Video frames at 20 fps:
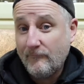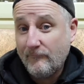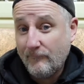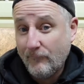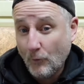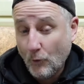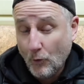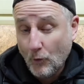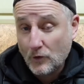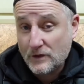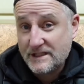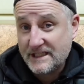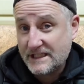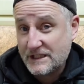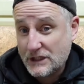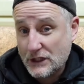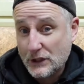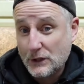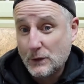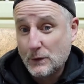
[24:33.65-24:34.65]

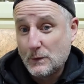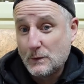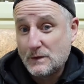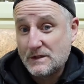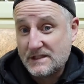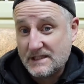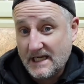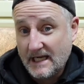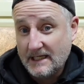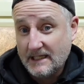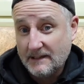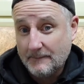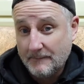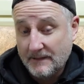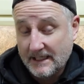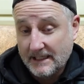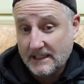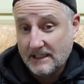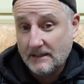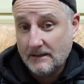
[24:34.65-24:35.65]
42
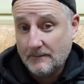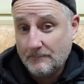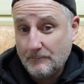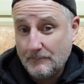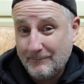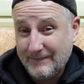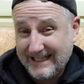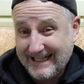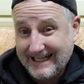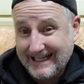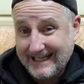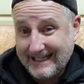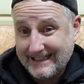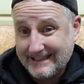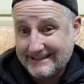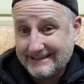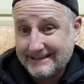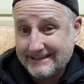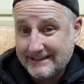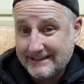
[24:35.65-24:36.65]
centimetre blade